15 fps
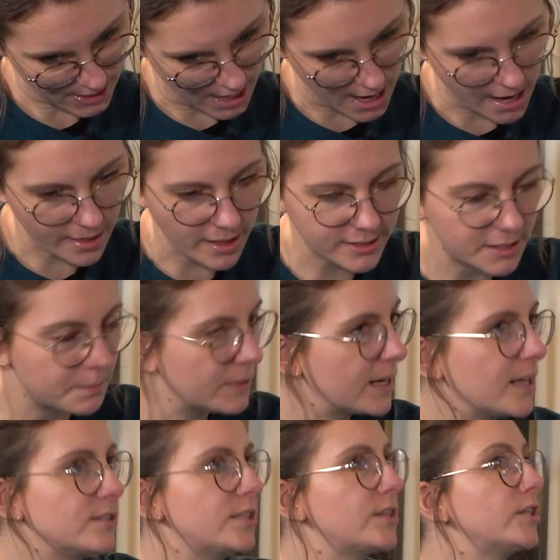Uh, that's something
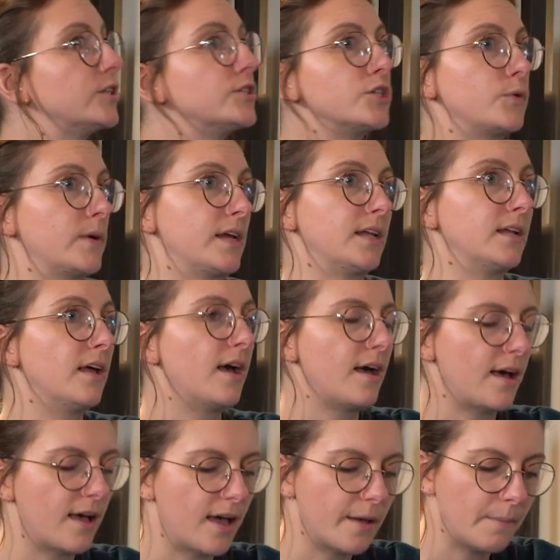else that they're doing.
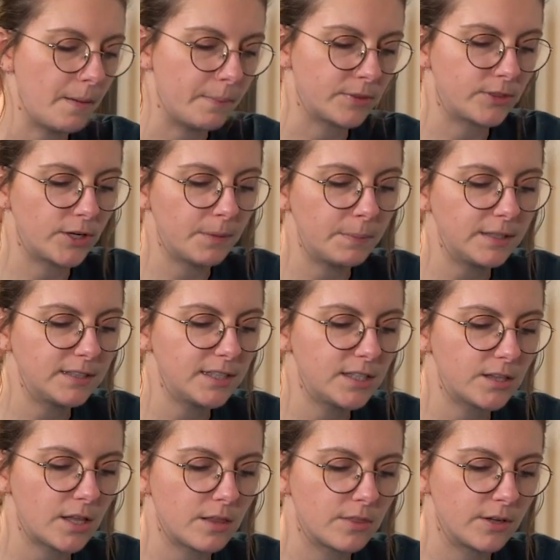Um, but they're
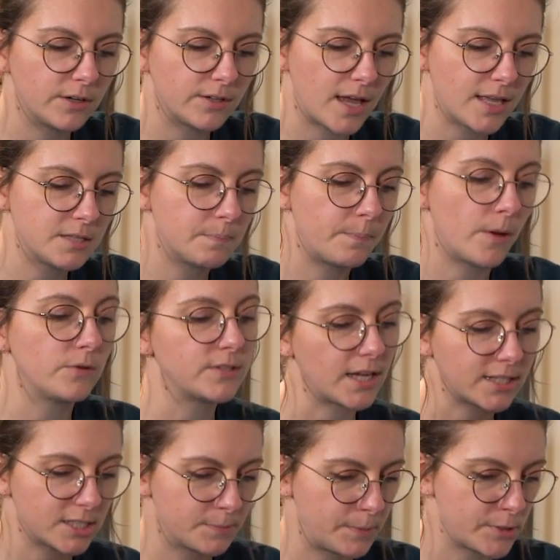building their nest. Both
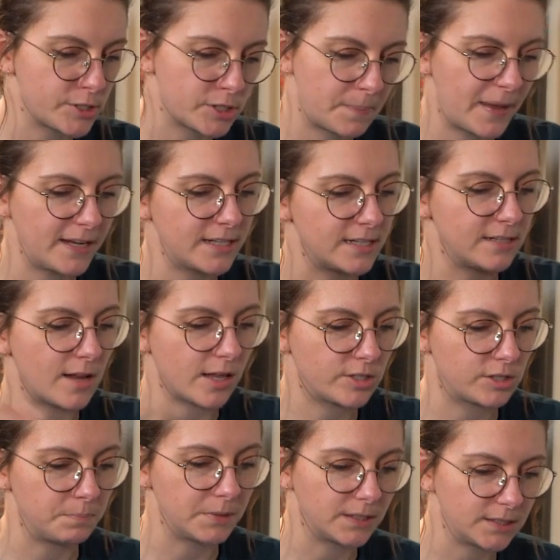sexes participate in
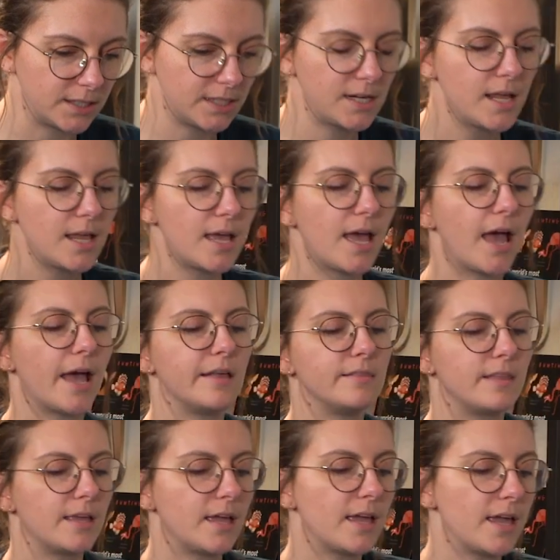nest building,
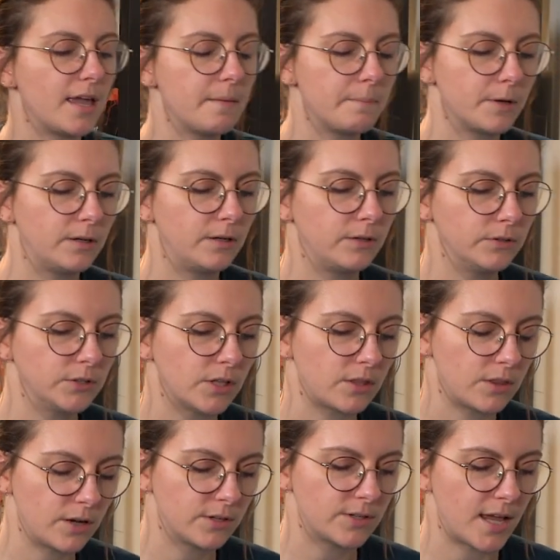and they build
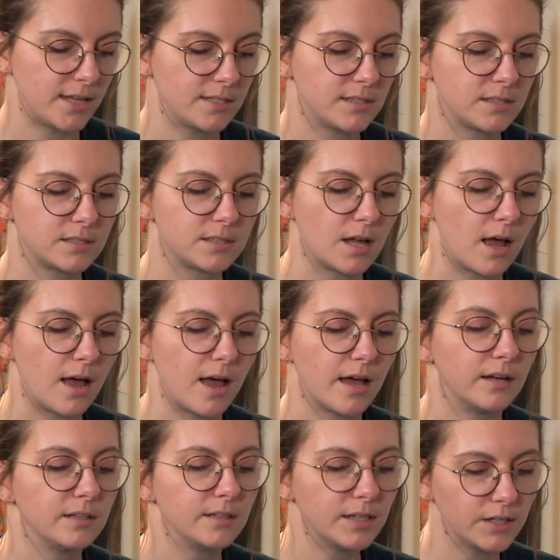their nests
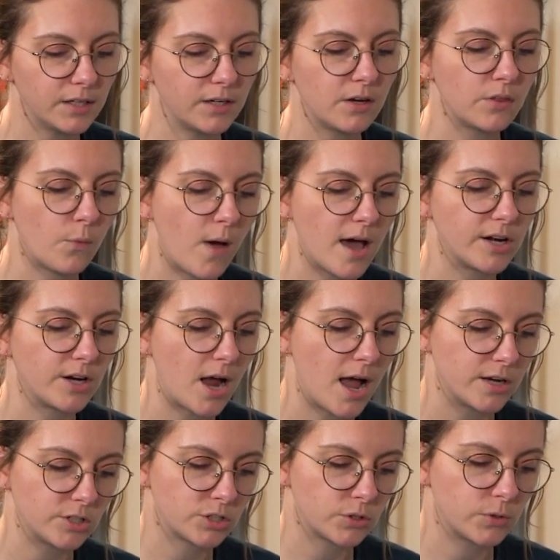uh, near the water
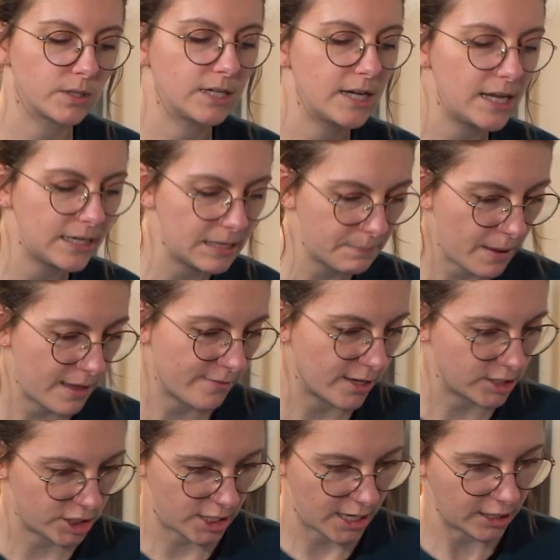on shore, hidden by
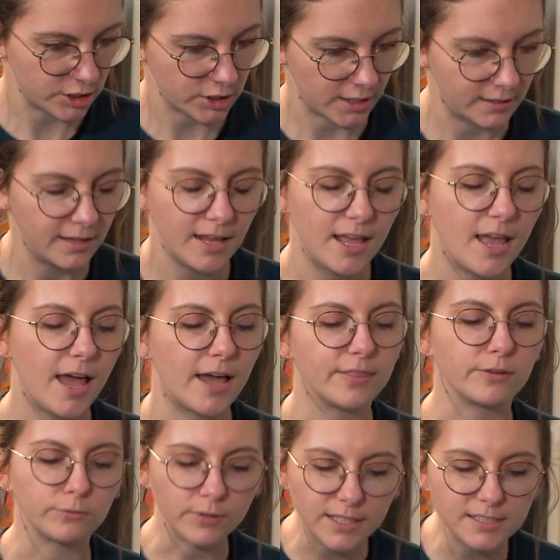vegetation.
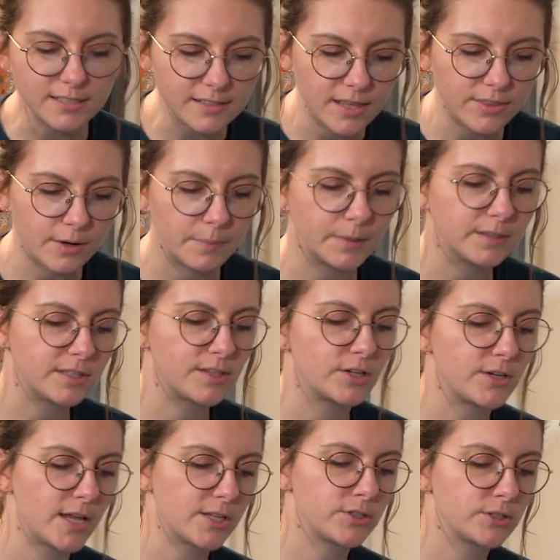And the reason that they're building their
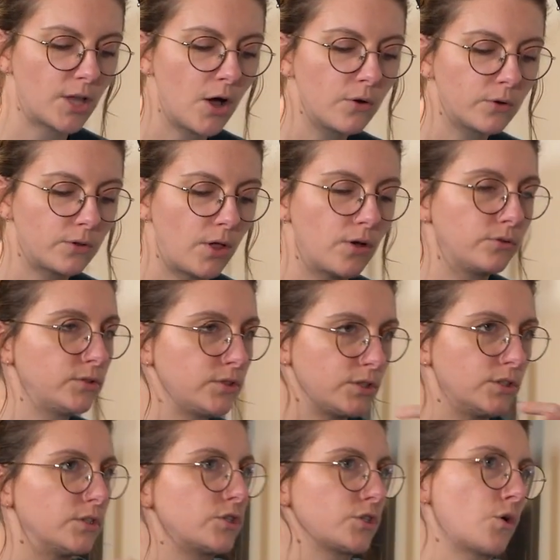nests so close
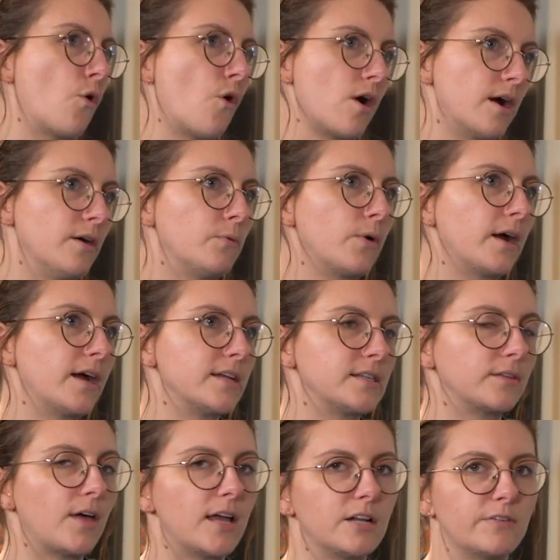to the shore, whereas
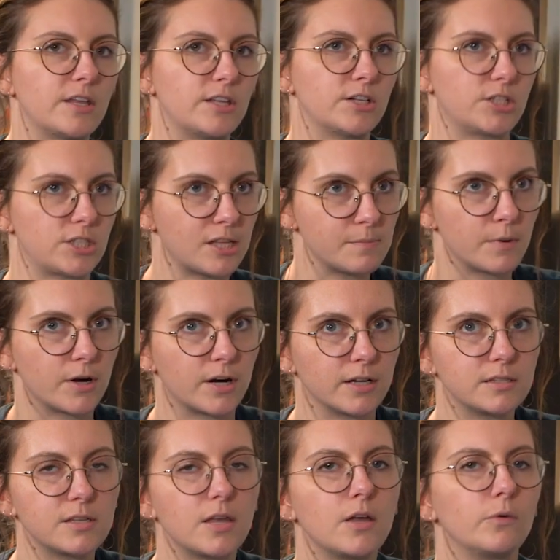a lot of other
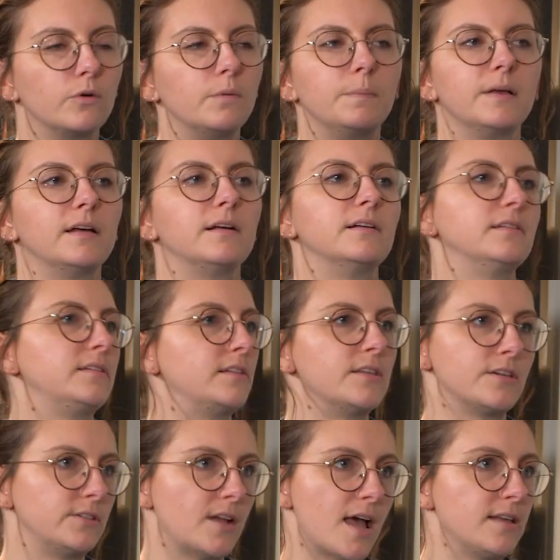seabirds will build
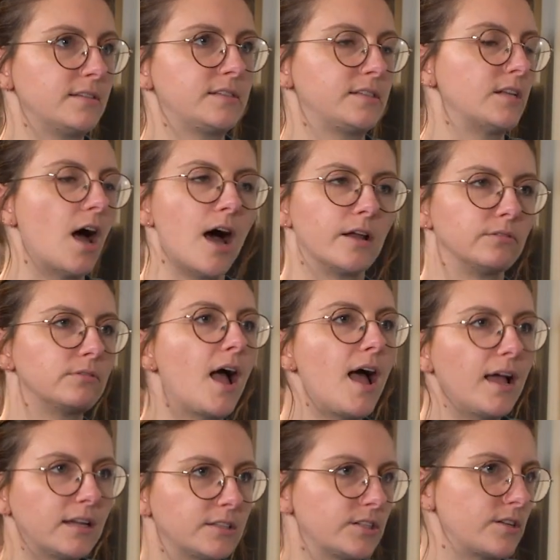their nests on
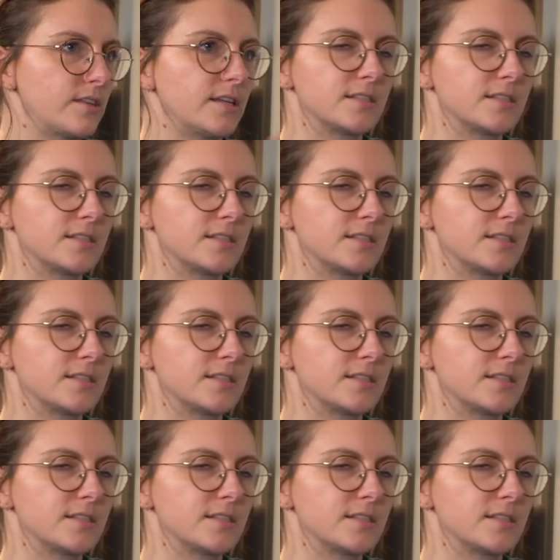rocks or mm-hmm.